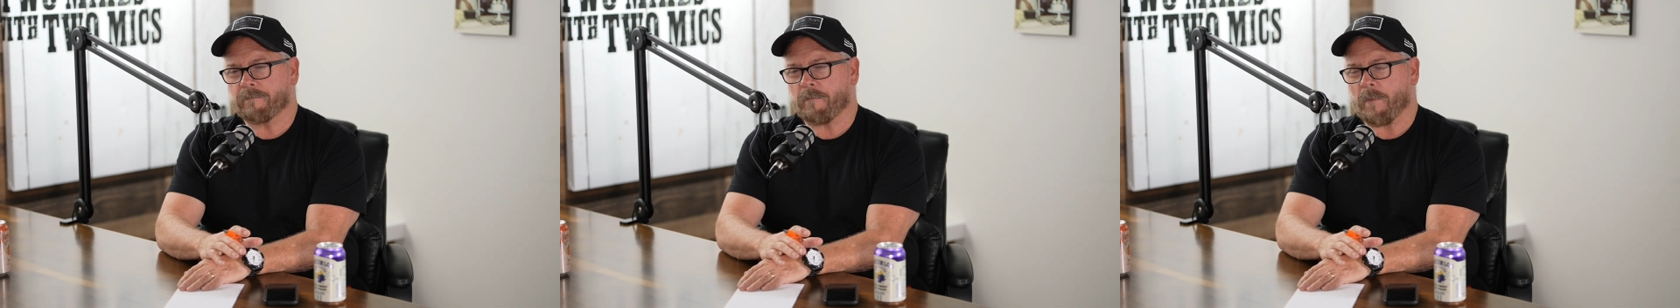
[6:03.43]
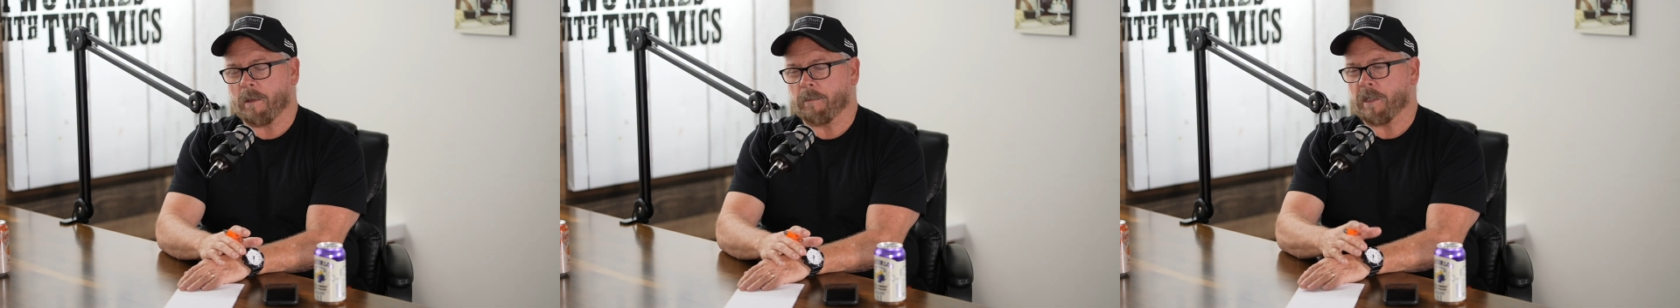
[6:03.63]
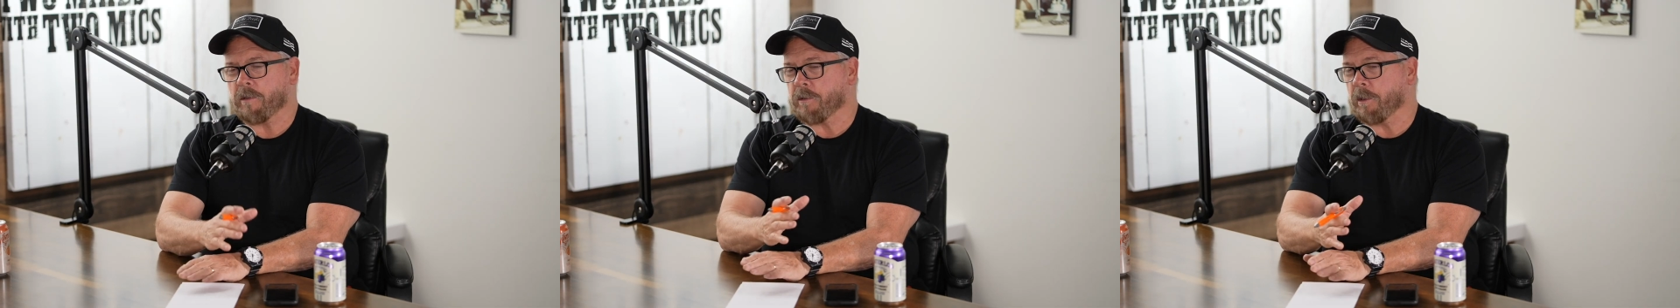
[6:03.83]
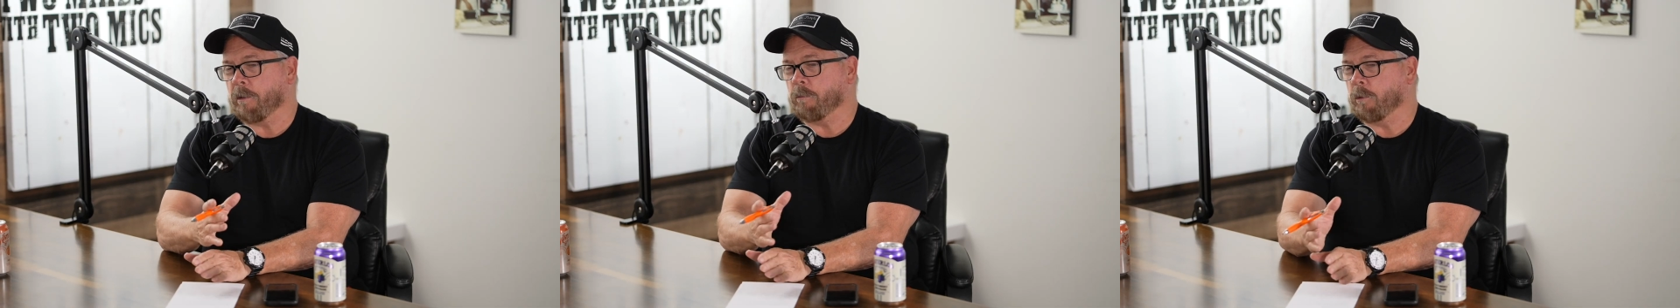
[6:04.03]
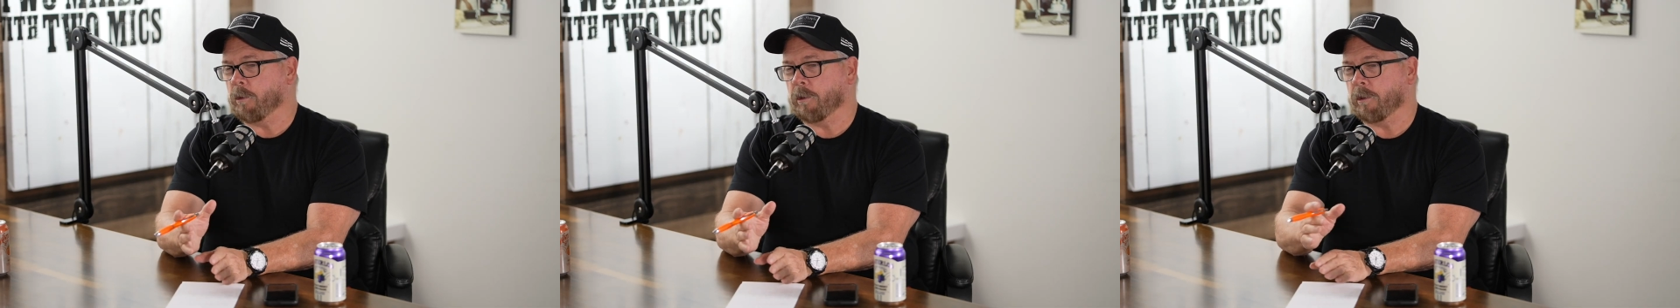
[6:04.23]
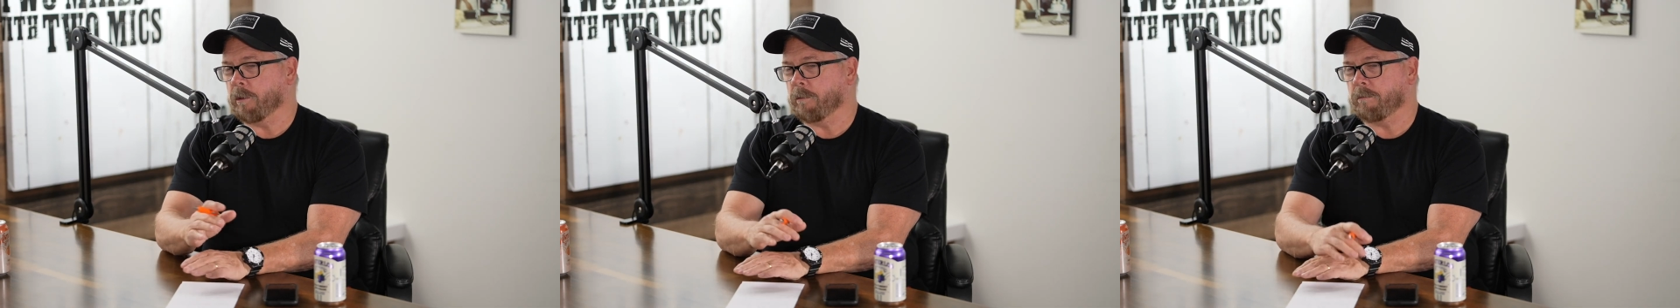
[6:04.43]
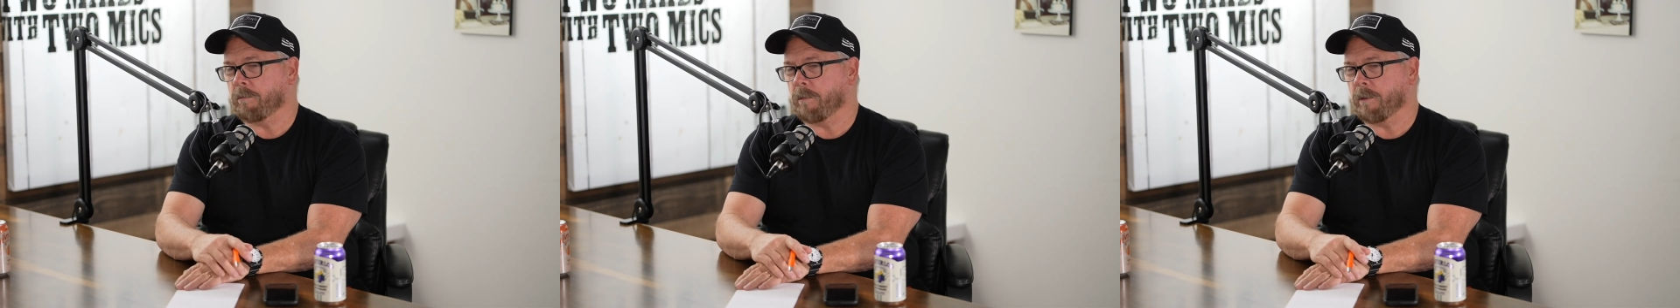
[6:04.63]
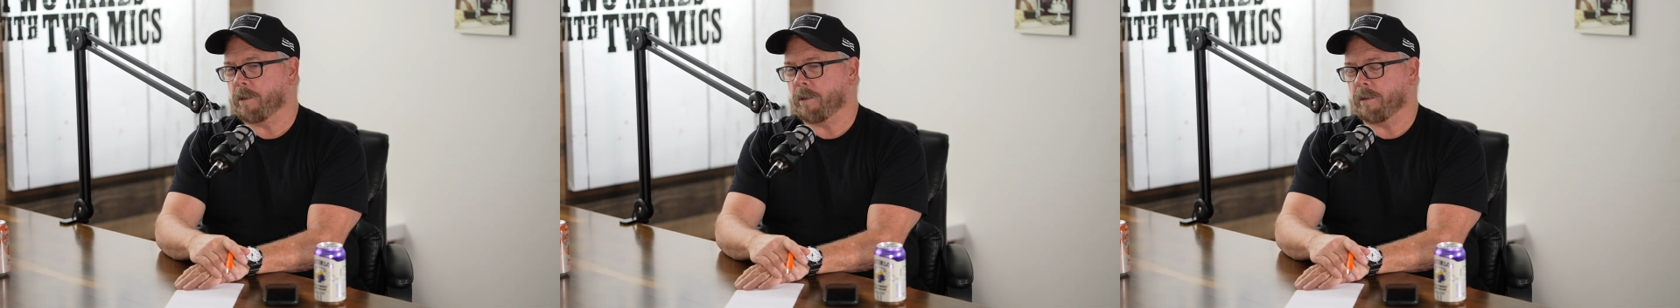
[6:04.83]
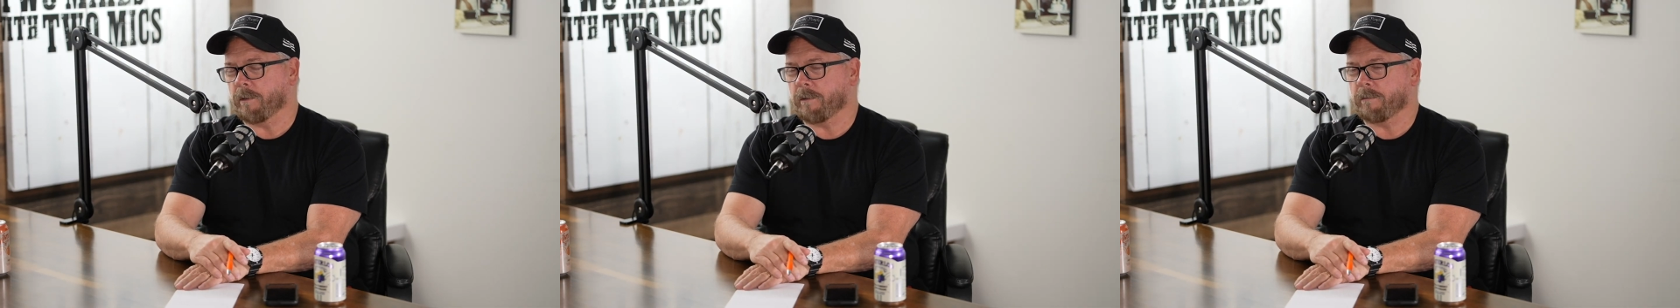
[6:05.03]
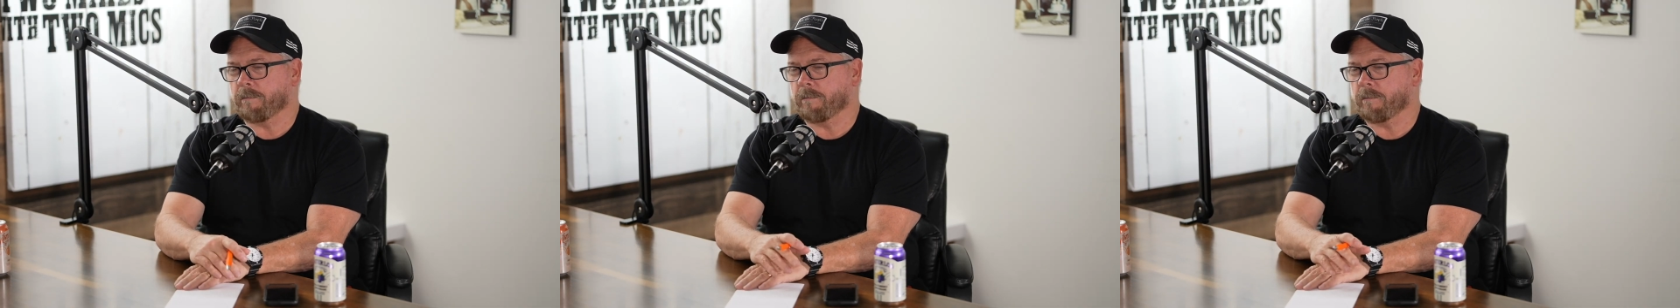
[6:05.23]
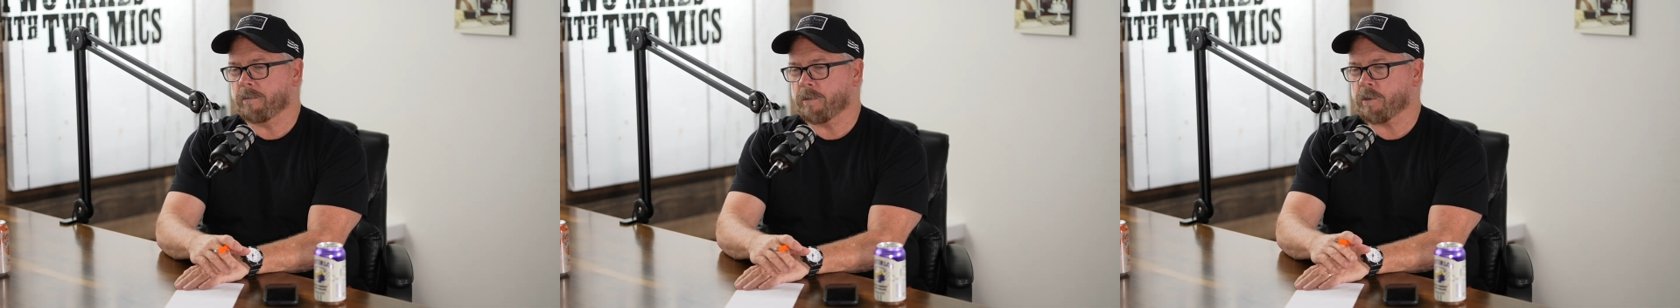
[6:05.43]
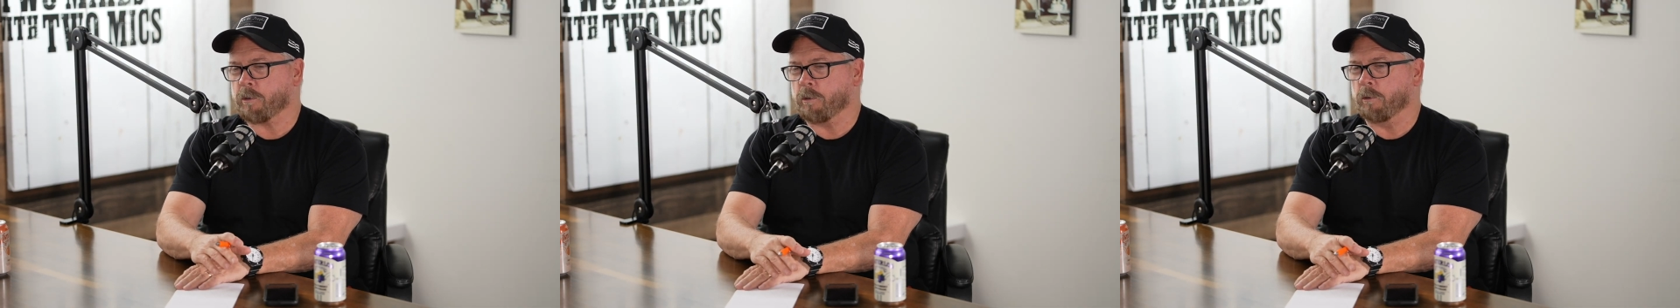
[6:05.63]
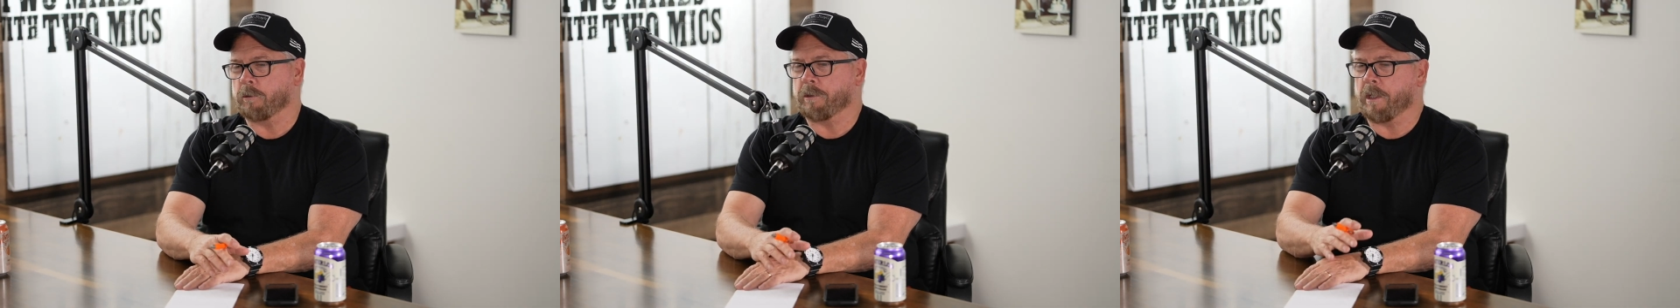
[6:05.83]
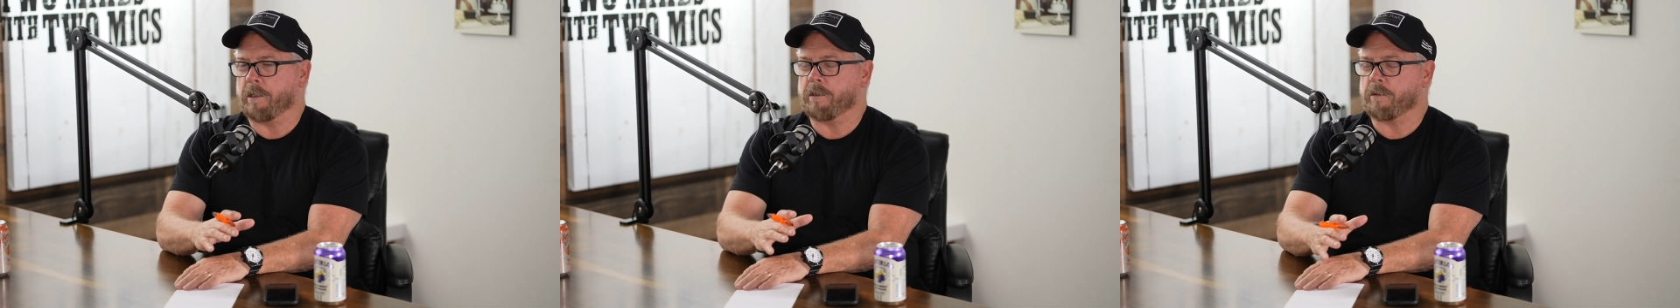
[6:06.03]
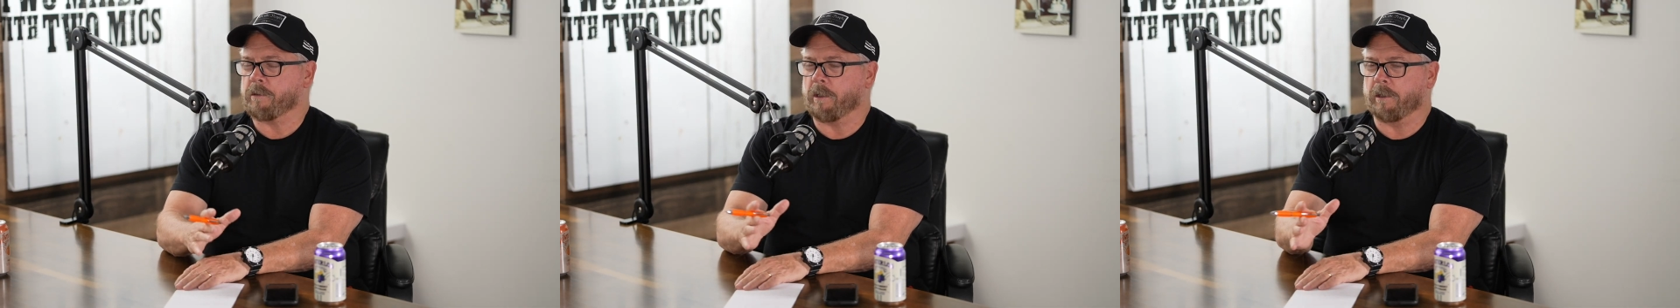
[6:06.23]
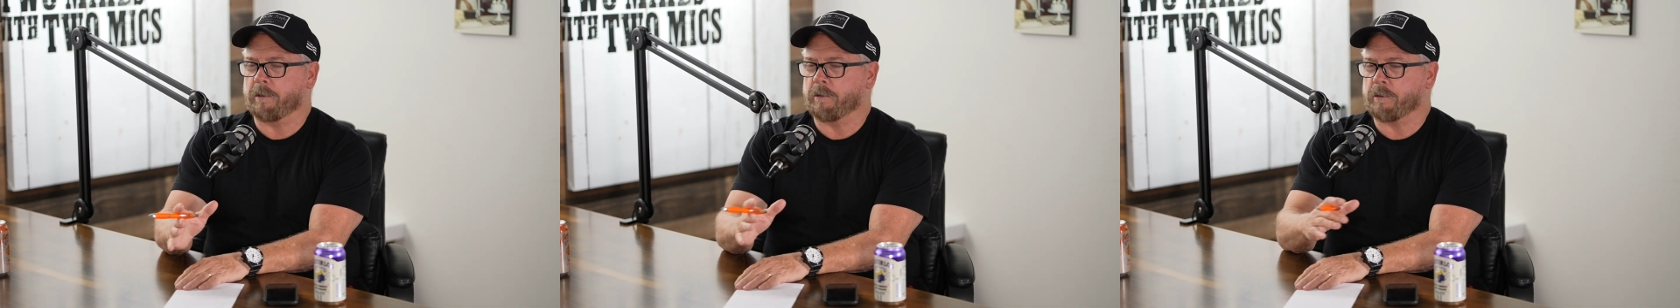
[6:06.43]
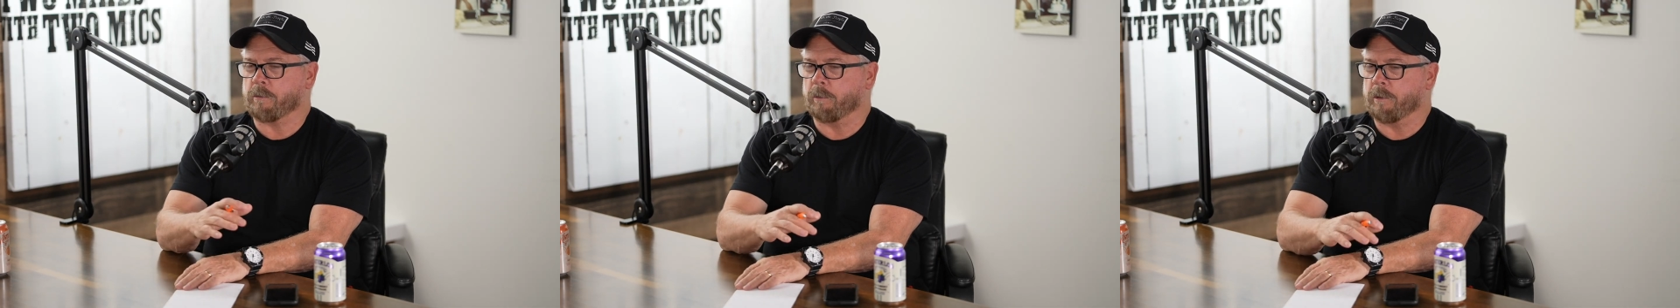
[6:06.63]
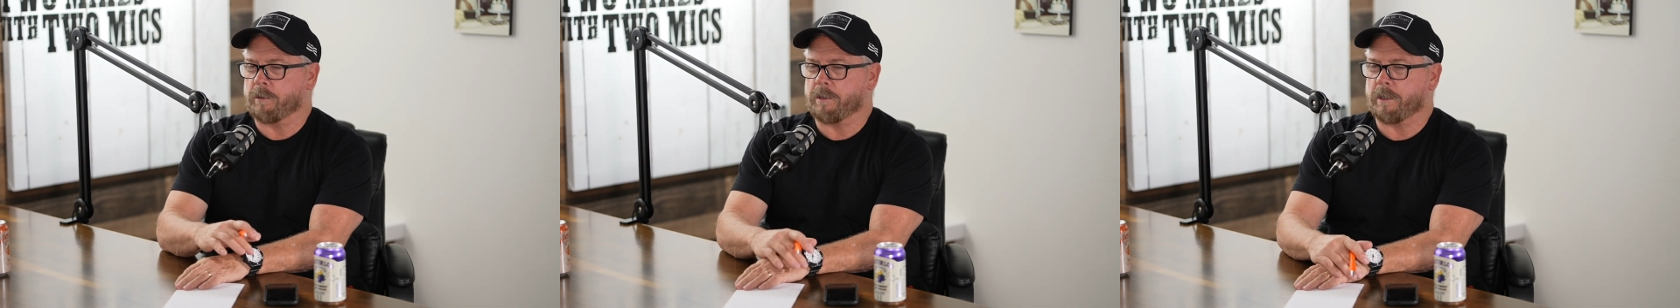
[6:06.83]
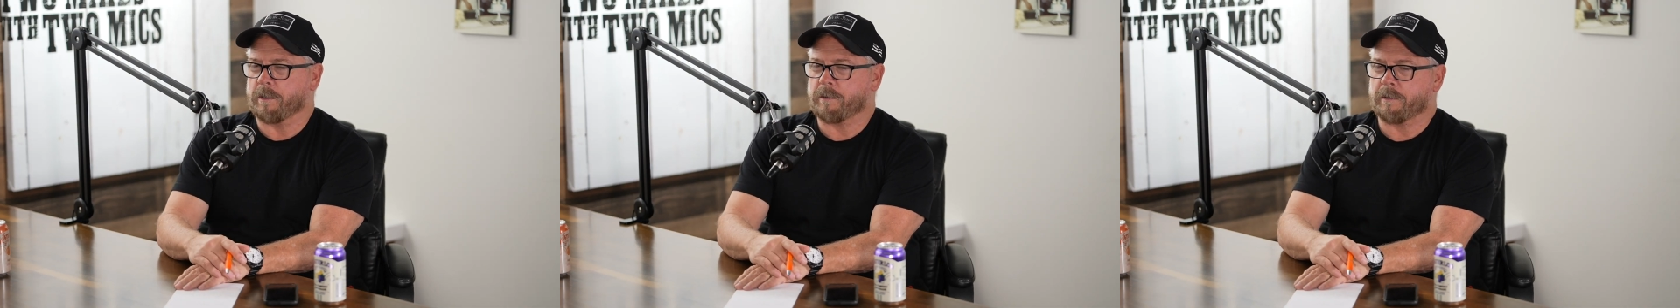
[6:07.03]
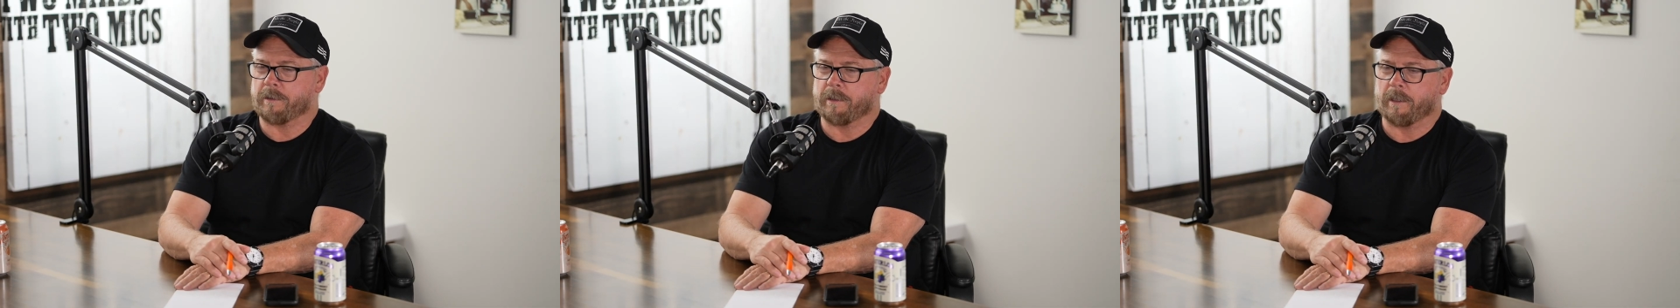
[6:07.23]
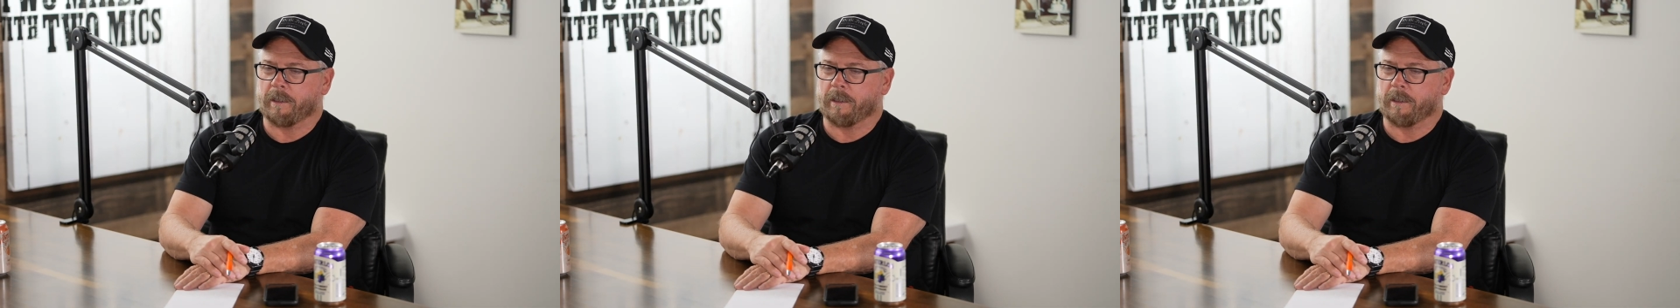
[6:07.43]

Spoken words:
mean, some were school teachers, others were just,